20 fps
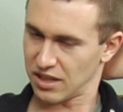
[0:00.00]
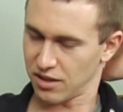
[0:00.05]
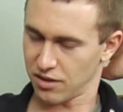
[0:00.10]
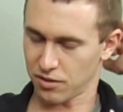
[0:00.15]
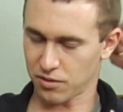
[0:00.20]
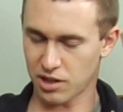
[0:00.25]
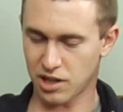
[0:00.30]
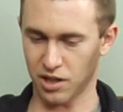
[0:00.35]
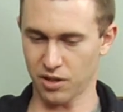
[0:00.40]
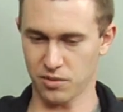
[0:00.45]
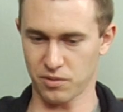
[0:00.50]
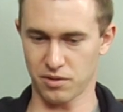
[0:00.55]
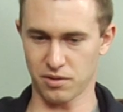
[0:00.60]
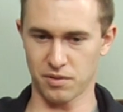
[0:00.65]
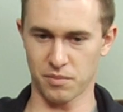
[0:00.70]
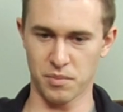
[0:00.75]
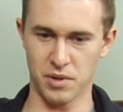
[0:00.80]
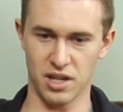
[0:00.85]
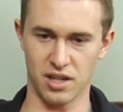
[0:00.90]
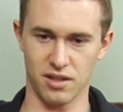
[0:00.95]
around the
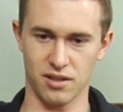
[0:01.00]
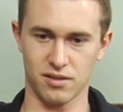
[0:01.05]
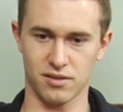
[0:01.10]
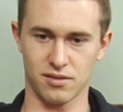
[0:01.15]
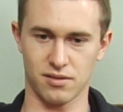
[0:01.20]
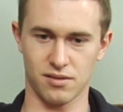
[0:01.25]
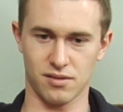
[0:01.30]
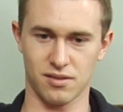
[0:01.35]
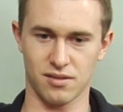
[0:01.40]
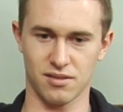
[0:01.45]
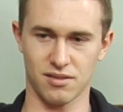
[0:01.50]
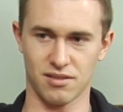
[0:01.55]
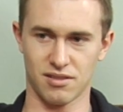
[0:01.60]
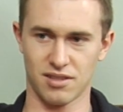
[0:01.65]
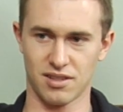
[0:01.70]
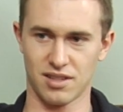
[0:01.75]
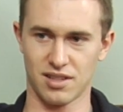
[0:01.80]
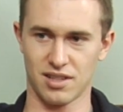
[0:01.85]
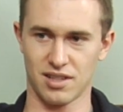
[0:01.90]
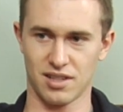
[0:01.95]
base and
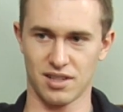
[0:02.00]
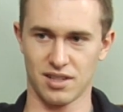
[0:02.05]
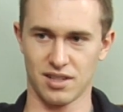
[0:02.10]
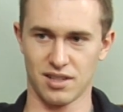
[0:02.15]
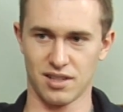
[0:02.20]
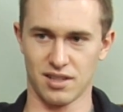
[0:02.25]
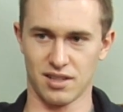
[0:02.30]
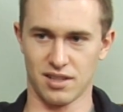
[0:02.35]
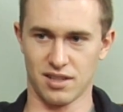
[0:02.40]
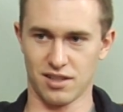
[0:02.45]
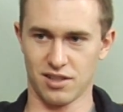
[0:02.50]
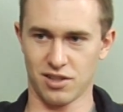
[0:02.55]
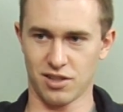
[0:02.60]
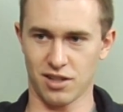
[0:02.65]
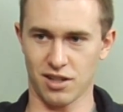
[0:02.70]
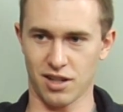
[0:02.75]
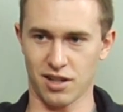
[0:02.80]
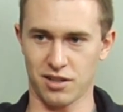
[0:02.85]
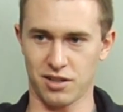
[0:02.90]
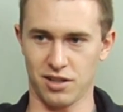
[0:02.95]

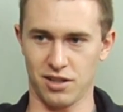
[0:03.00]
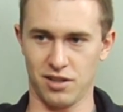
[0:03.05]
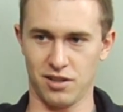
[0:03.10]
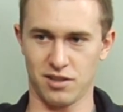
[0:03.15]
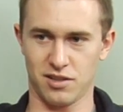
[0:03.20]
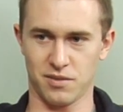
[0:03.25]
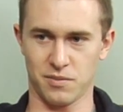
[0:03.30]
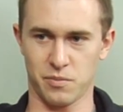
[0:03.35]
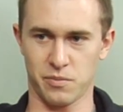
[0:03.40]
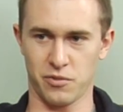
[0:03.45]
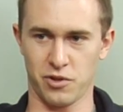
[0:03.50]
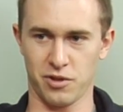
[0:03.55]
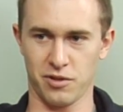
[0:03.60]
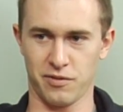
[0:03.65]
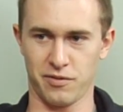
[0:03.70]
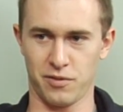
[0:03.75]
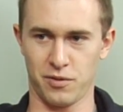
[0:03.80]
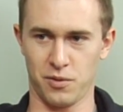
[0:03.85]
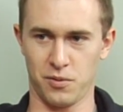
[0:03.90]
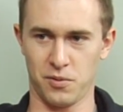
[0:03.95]
got to eat some real
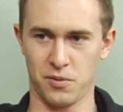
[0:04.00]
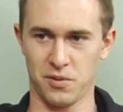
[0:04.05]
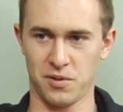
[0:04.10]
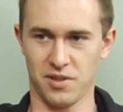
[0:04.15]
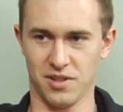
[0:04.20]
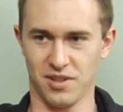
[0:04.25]
food.